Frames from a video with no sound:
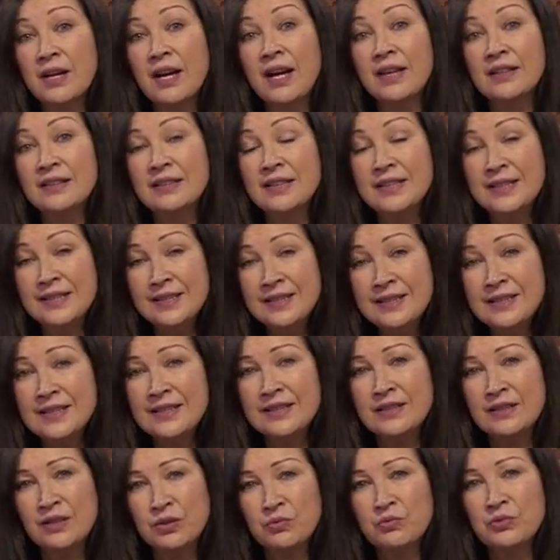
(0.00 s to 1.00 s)
I
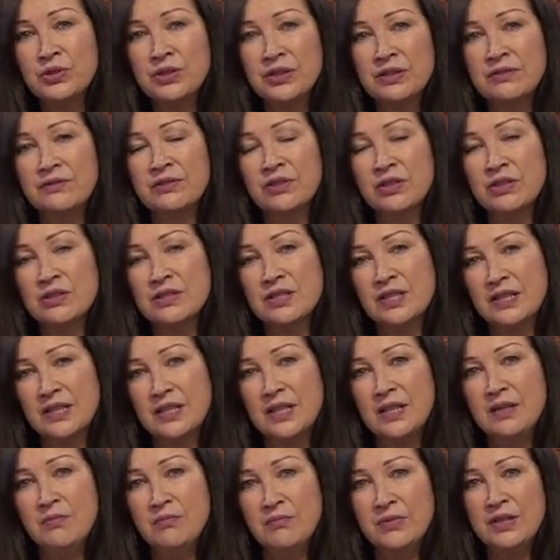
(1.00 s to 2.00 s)
needed the Word of God to
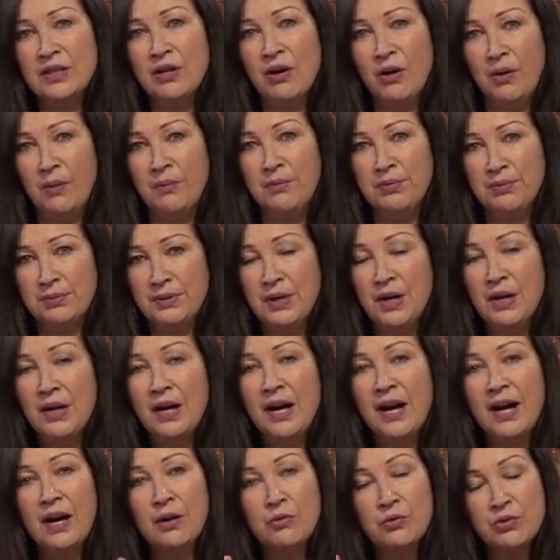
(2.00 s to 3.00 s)
keep me up.
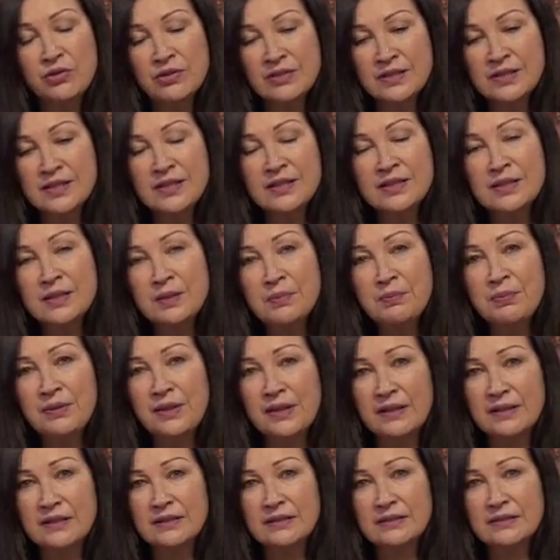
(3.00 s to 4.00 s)
I wasn't
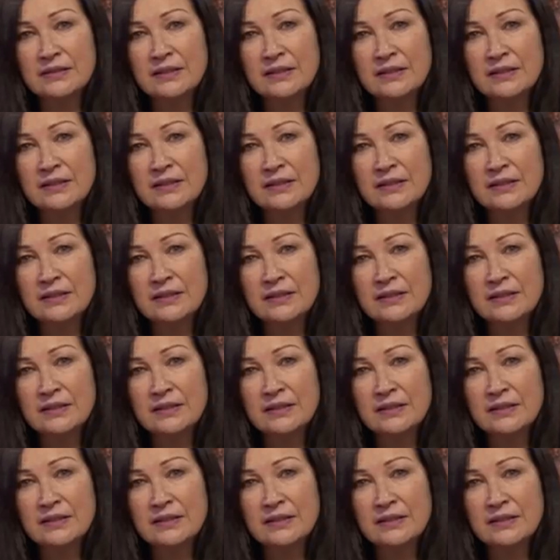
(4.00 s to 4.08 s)
sleeping.